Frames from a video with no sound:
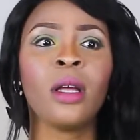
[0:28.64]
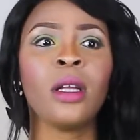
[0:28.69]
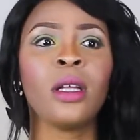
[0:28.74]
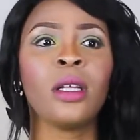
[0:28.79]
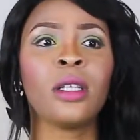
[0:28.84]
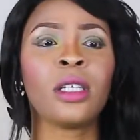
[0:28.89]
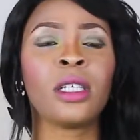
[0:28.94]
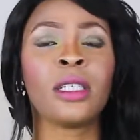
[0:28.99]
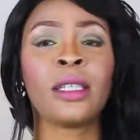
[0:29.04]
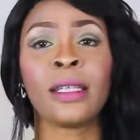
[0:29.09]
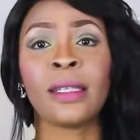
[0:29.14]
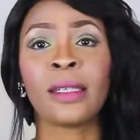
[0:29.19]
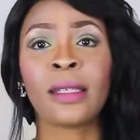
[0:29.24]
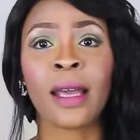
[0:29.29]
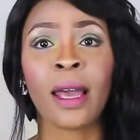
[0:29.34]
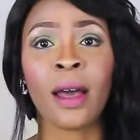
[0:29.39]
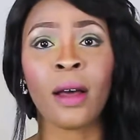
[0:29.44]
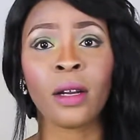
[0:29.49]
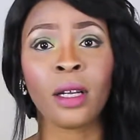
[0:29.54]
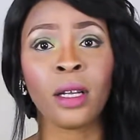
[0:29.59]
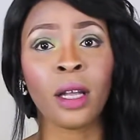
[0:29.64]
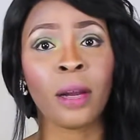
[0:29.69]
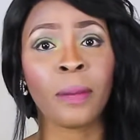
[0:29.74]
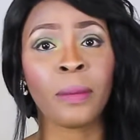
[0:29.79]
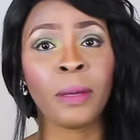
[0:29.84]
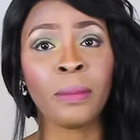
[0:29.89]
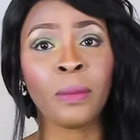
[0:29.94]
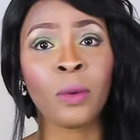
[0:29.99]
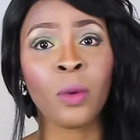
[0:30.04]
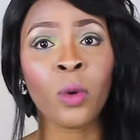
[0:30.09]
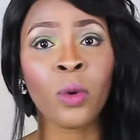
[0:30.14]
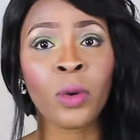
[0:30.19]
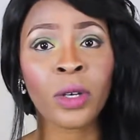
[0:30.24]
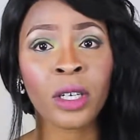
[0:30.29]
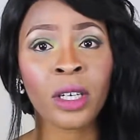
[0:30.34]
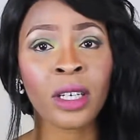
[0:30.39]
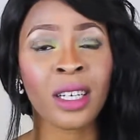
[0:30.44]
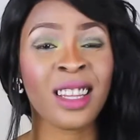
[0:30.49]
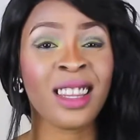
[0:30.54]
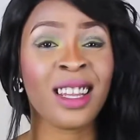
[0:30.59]
the discount a lot of people
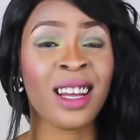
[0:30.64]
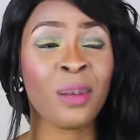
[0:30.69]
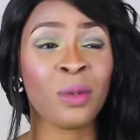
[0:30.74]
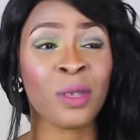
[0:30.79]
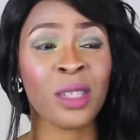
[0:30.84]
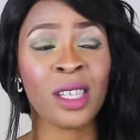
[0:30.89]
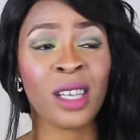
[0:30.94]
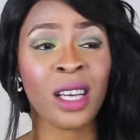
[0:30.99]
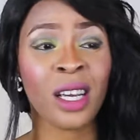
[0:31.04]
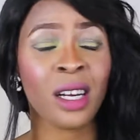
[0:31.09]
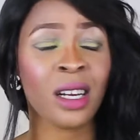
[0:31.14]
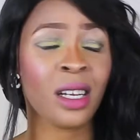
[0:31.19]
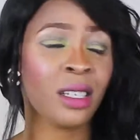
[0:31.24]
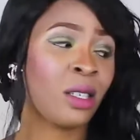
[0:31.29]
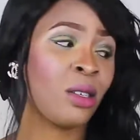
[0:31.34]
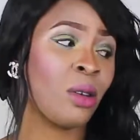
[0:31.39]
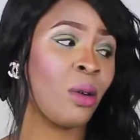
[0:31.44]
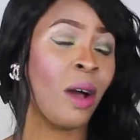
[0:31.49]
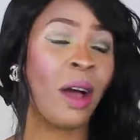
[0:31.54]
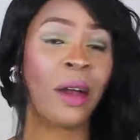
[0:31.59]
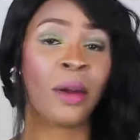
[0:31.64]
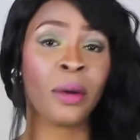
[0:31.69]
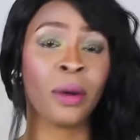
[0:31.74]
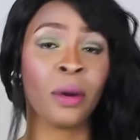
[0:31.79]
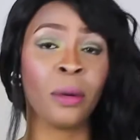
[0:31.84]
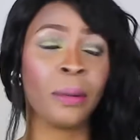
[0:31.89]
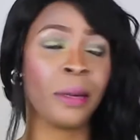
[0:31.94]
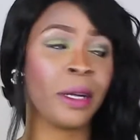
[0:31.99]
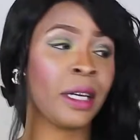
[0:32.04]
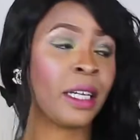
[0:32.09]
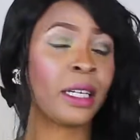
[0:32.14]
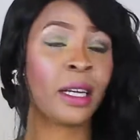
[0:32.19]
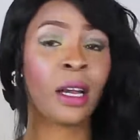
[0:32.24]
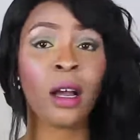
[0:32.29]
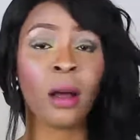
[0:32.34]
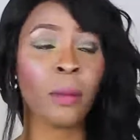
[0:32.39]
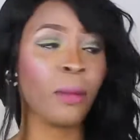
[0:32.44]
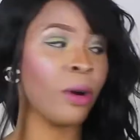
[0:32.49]
ordered and that was it so I don't know but it didn't come